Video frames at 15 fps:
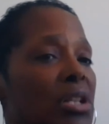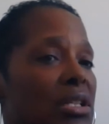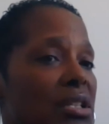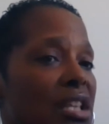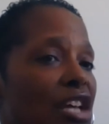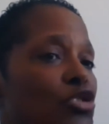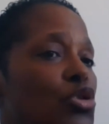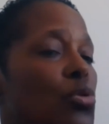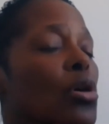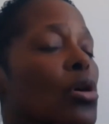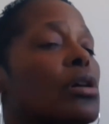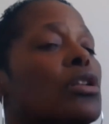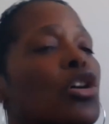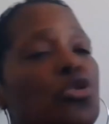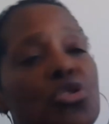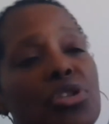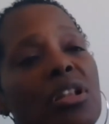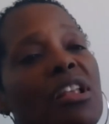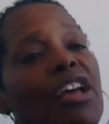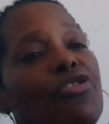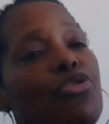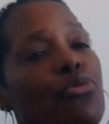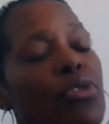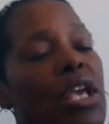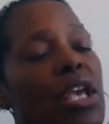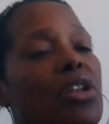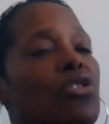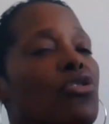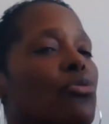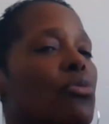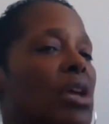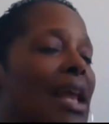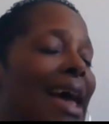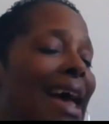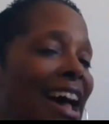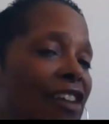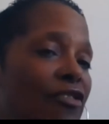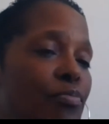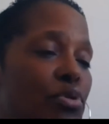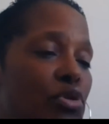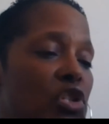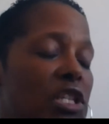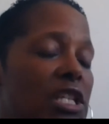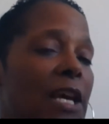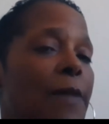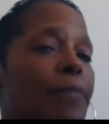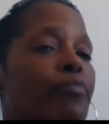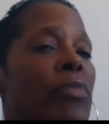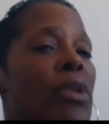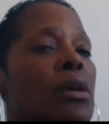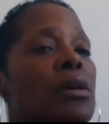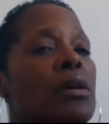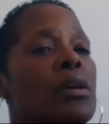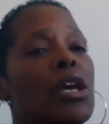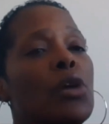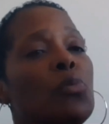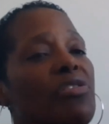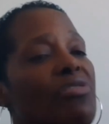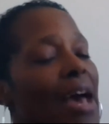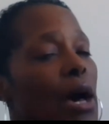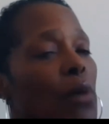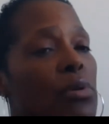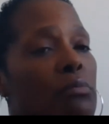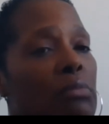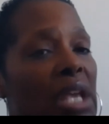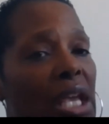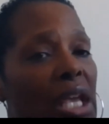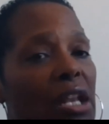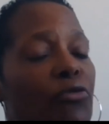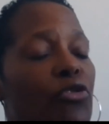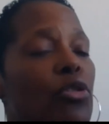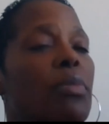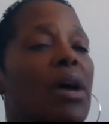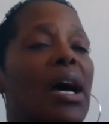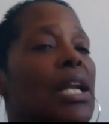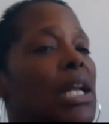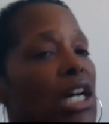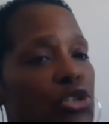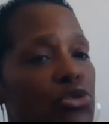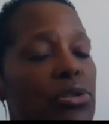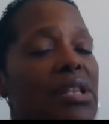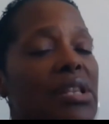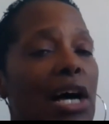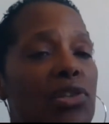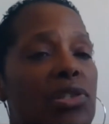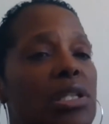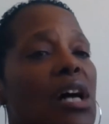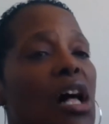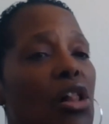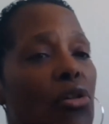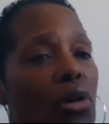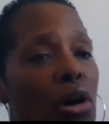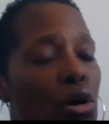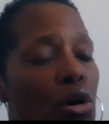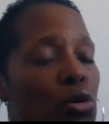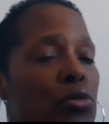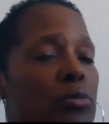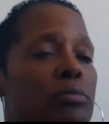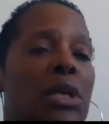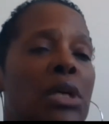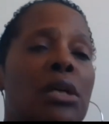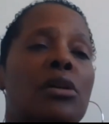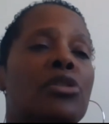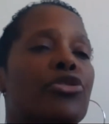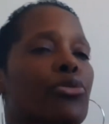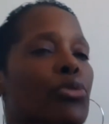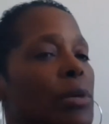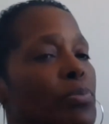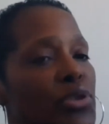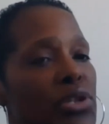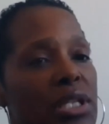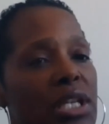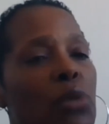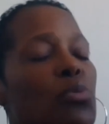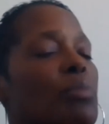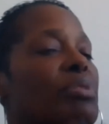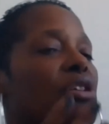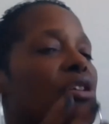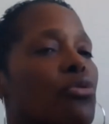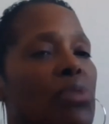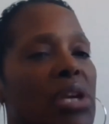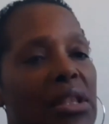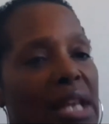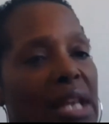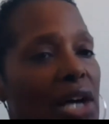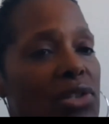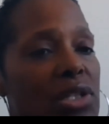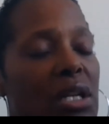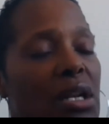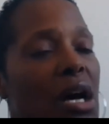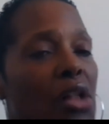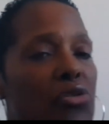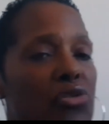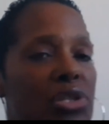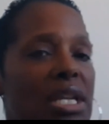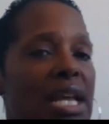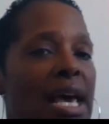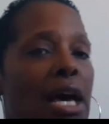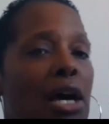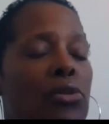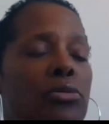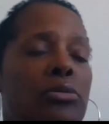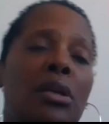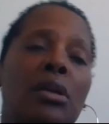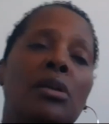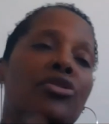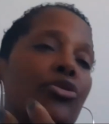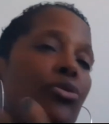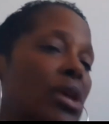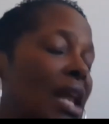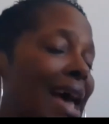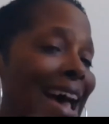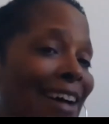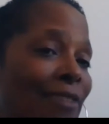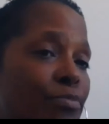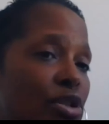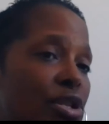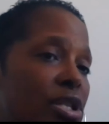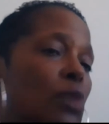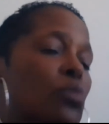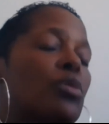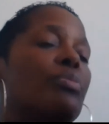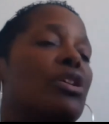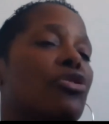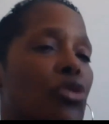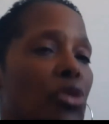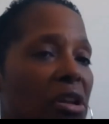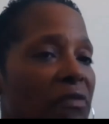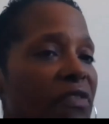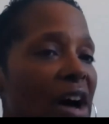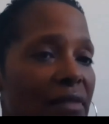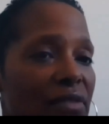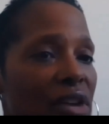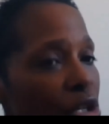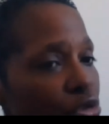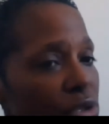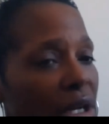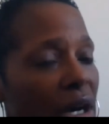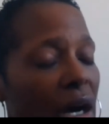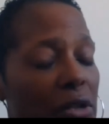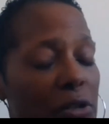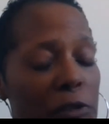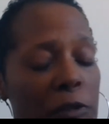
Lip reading: is that you are close to that 3 to 3.5%. And what that would mean, if you're buying a $100,000 home, 3% would be $3,000 down, 3.5% would be $3,500.